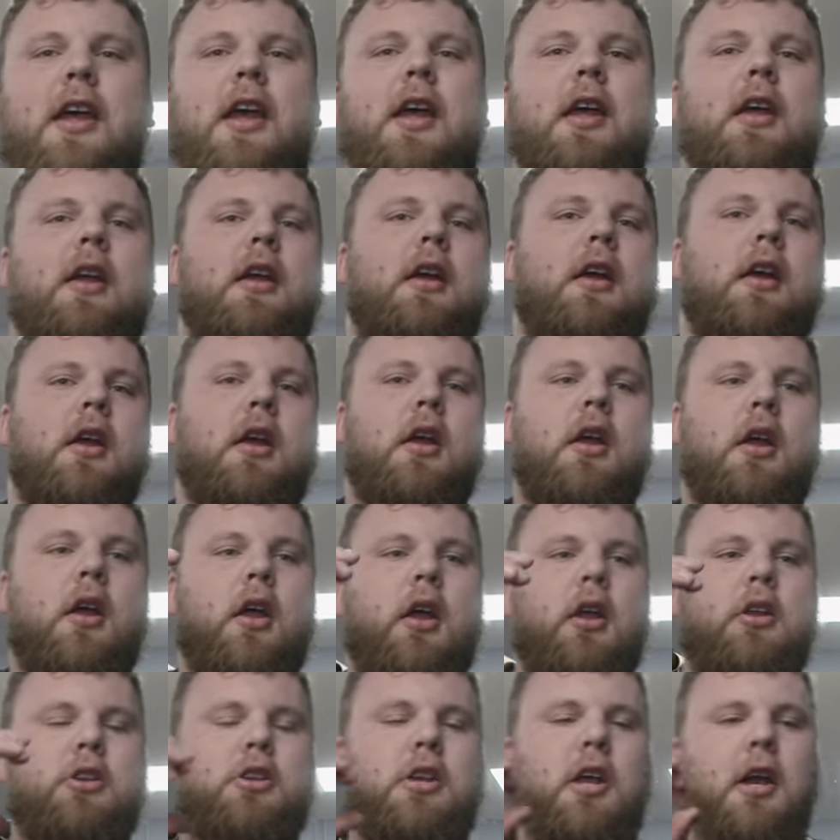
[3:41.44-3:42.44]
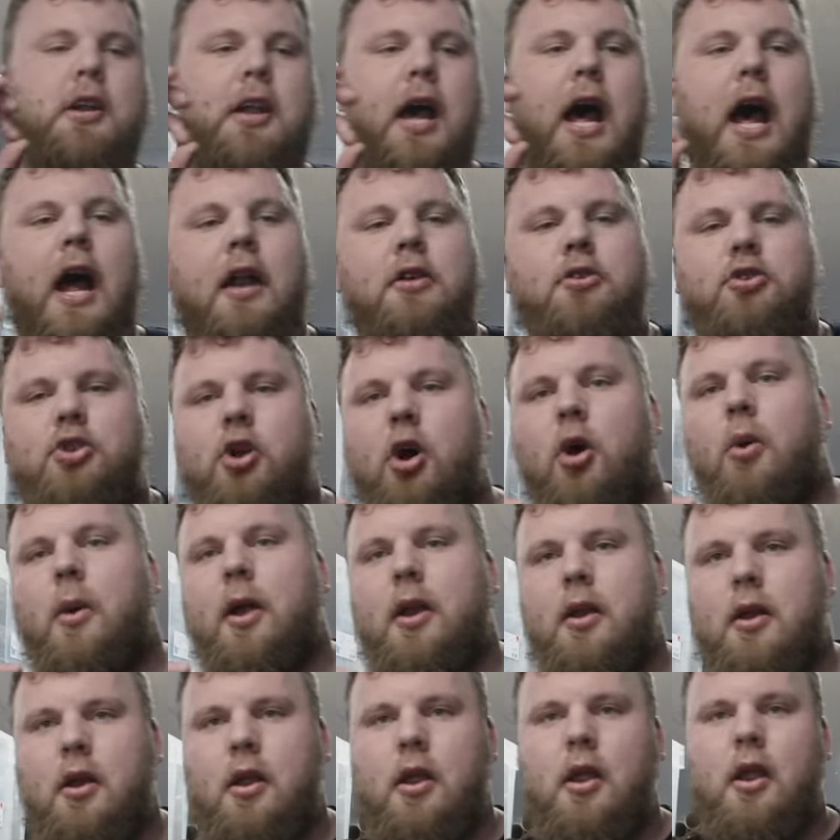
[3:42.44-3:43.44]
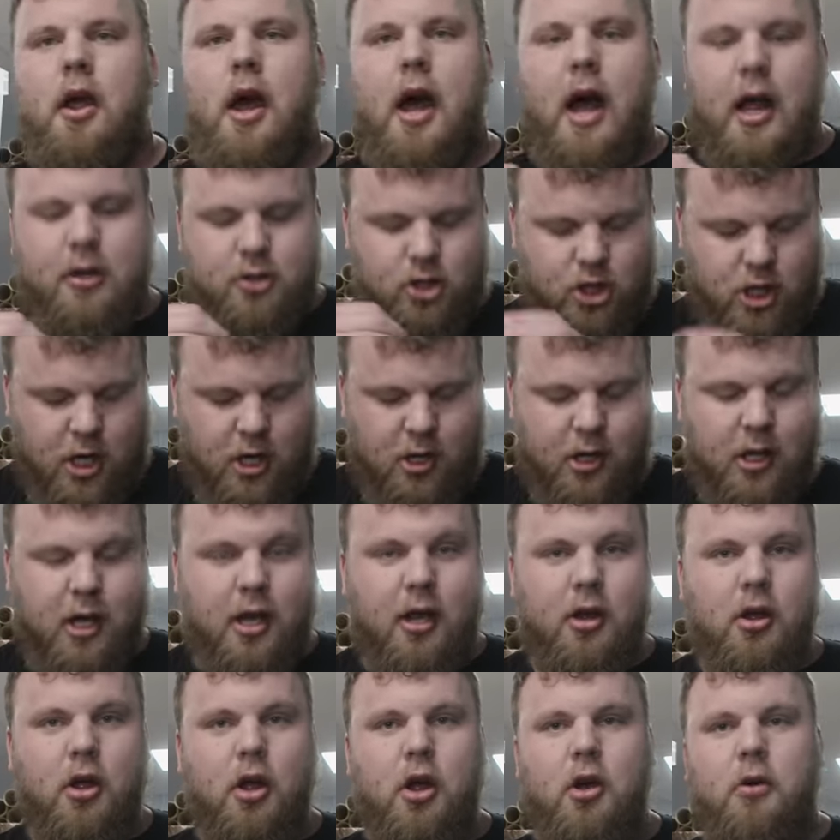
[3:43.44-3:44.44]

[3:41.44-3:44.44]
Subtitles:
day, she had hand drawn a chili